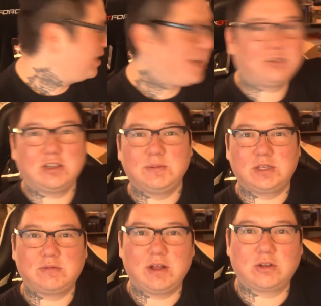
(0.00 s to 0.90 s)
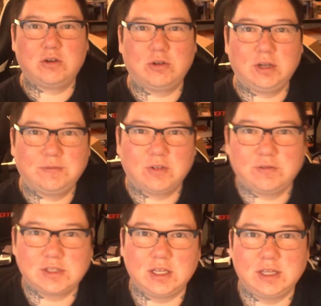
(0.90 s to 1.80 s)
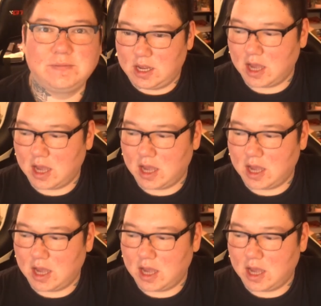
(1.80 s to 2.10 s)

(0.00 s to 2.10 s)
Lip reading: Yeah, Christmas is around the corner, obviously.